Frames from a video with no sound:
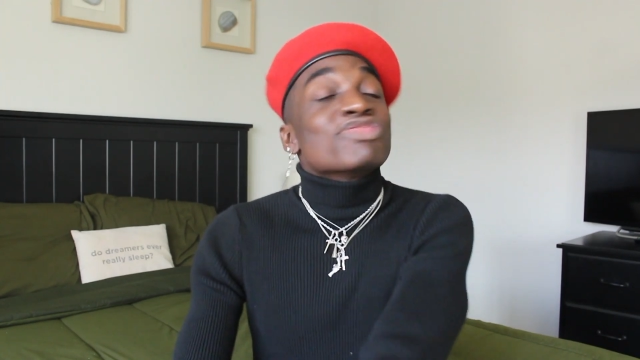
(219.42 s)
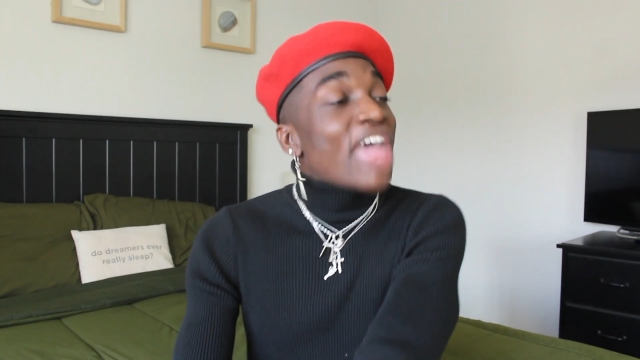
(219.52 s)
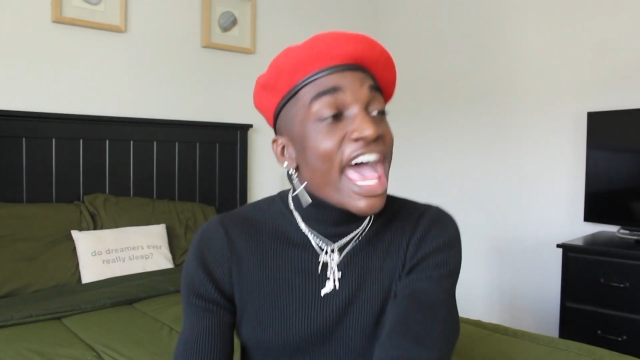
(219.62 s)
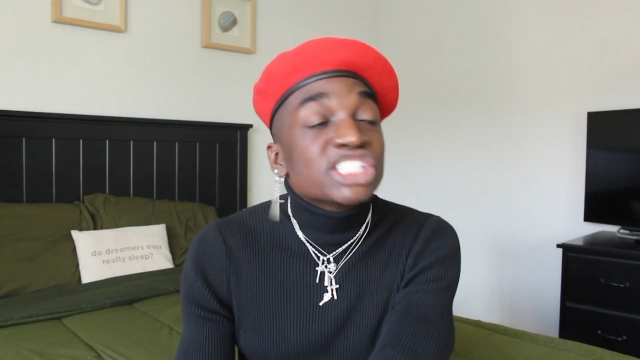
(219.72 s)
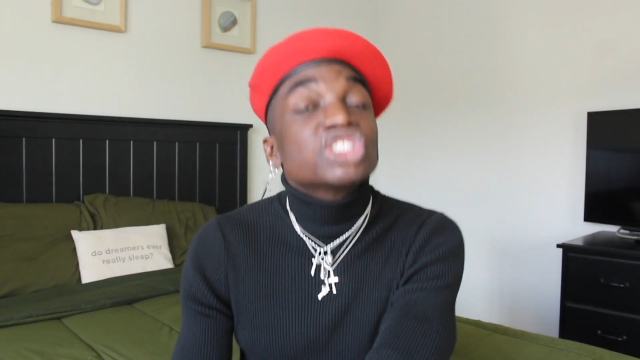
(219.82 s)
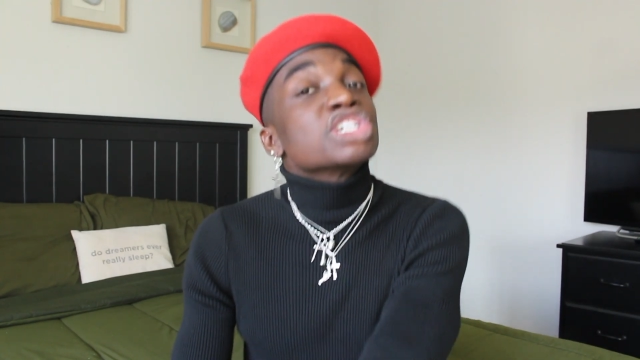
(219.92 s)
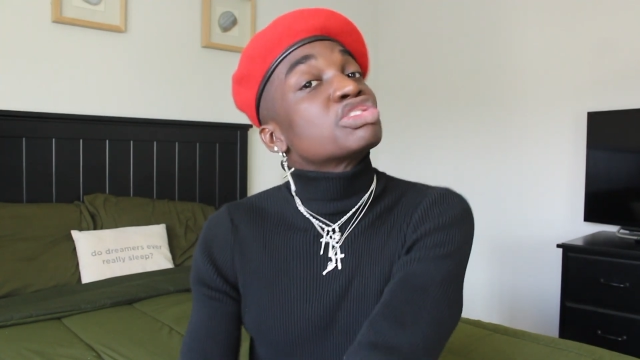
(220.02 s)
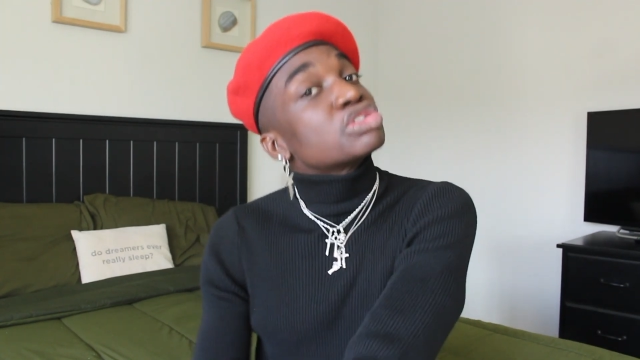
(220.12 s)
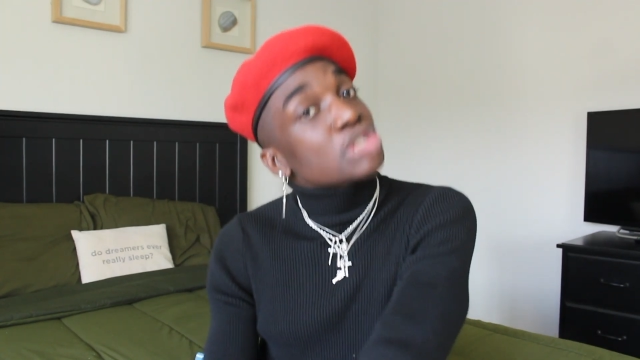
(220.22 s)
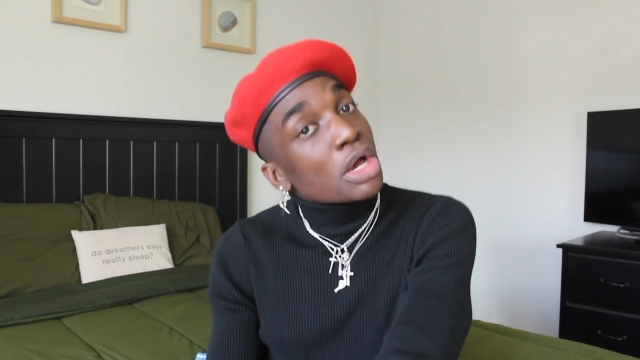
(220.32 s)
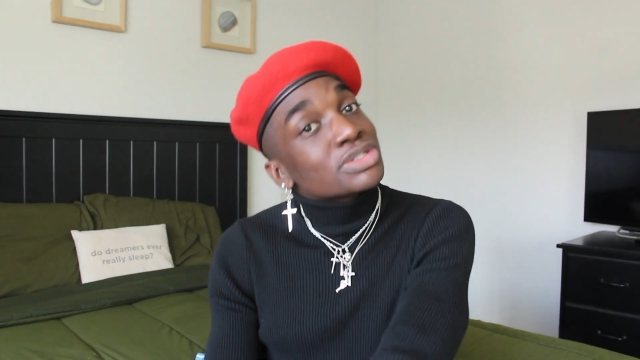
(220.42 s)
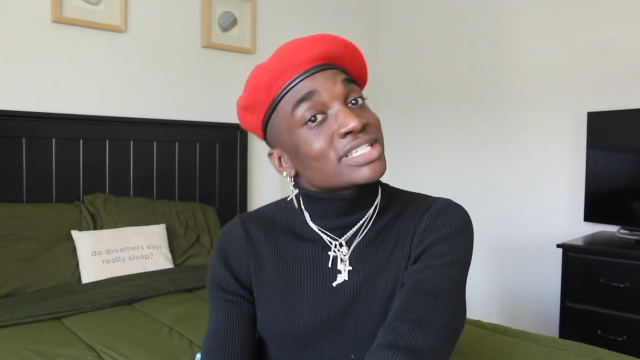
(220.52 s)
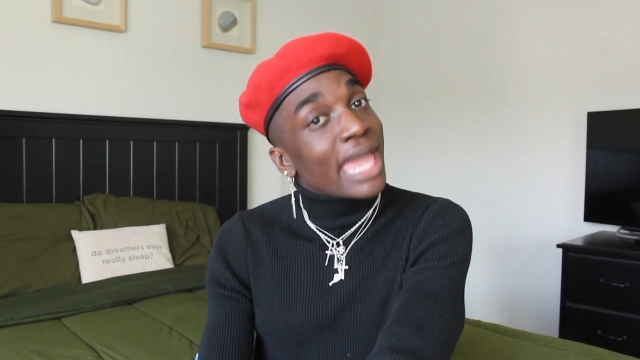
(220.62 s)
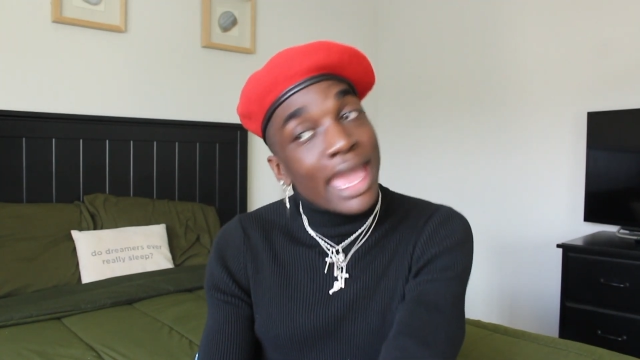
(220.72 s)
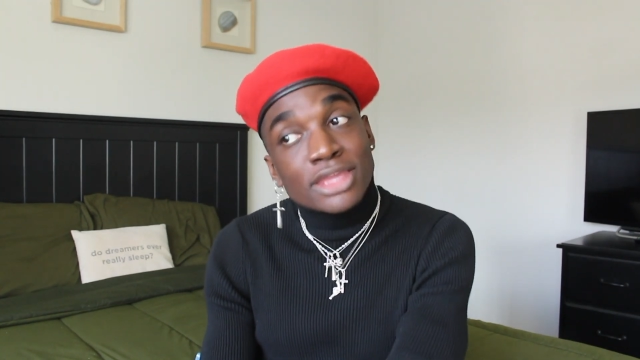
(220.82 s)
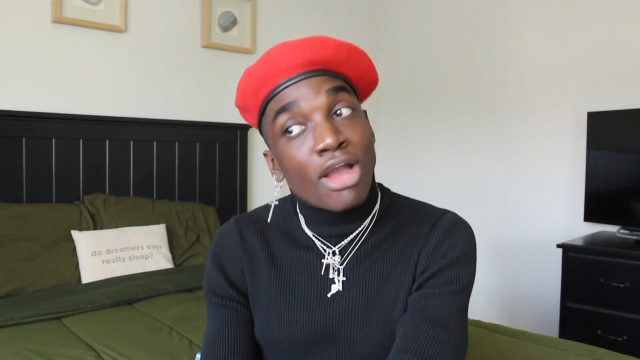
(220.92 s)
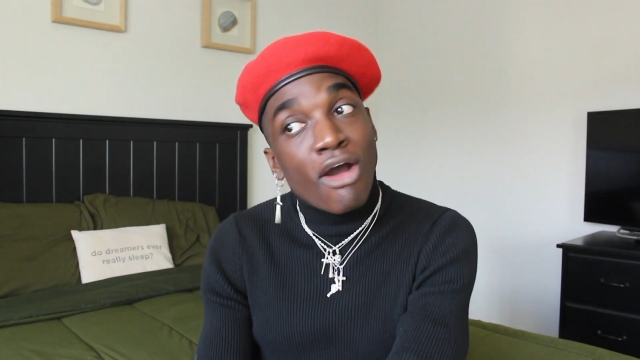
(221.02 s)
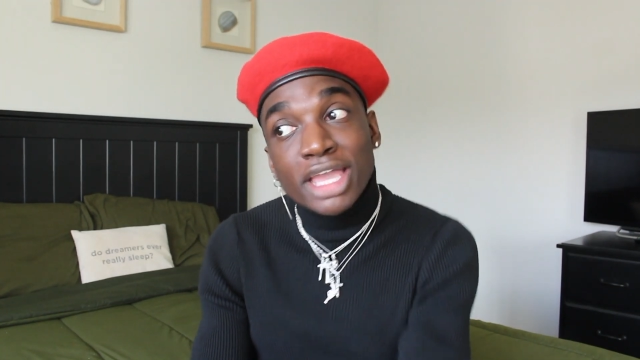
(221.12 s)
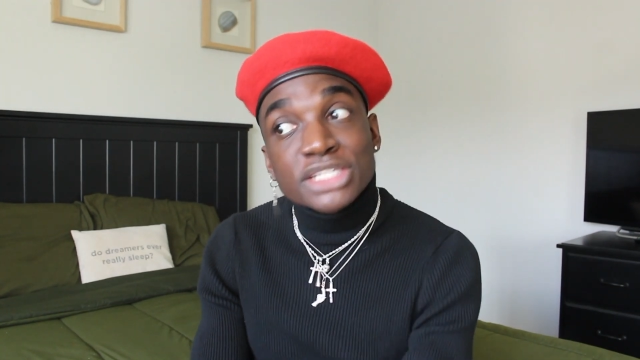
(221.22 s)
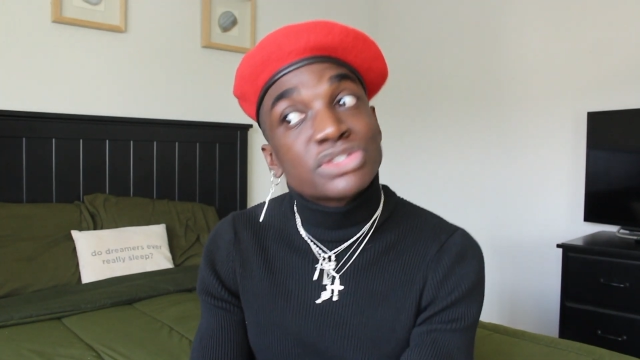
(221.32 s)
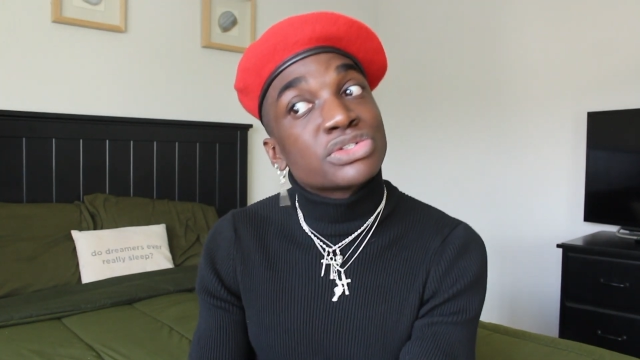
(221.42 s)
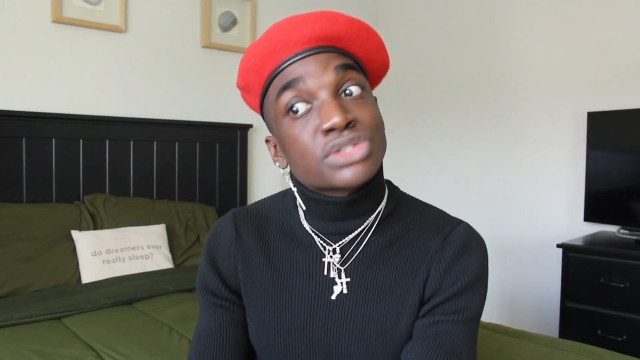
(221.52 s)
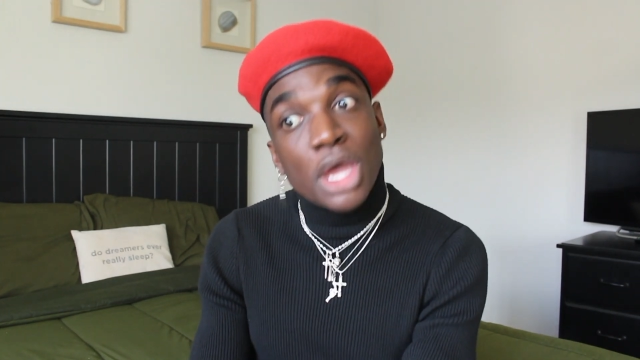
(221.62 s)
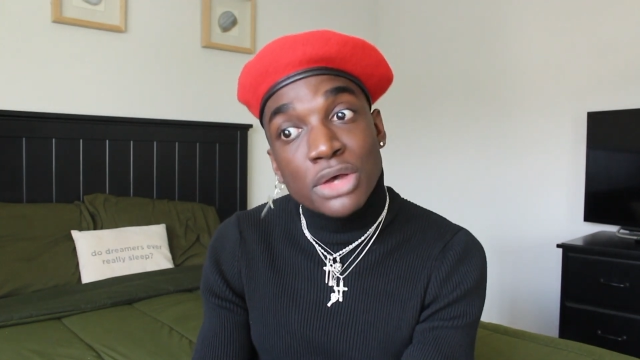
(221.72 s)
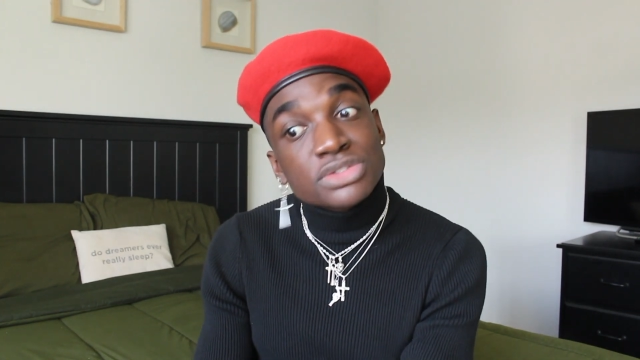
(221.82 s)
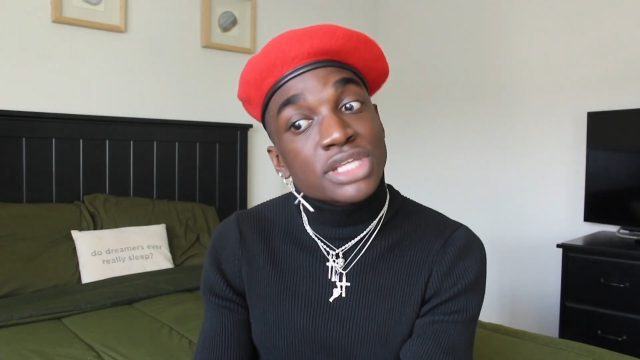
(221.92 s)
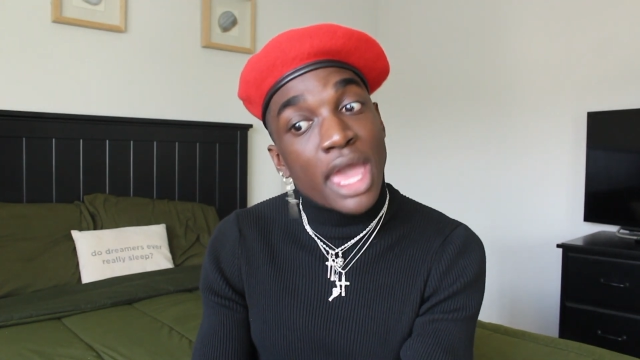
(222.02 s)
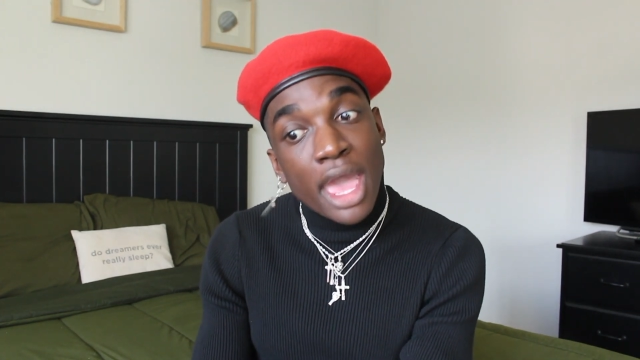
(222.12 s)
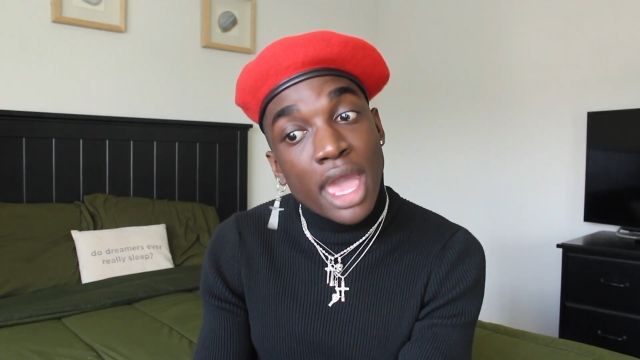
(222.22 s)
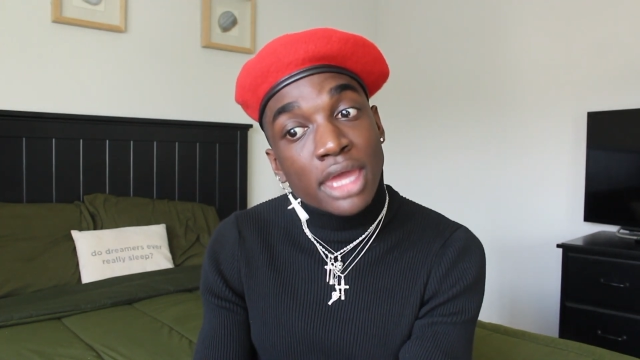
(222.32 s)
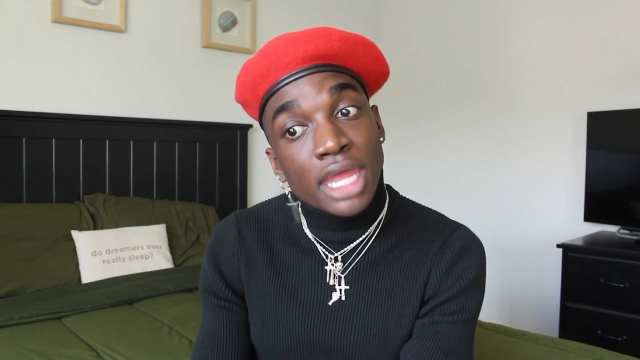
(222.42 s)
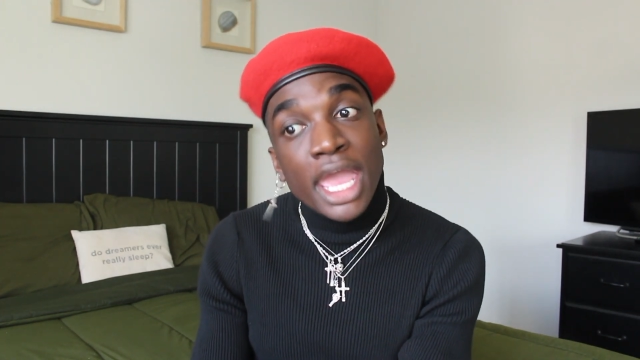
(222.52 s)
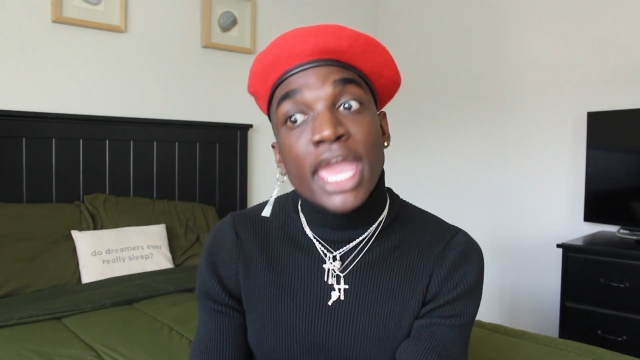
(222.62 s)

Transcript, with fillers: That's just so sad, y'all. It's so sad.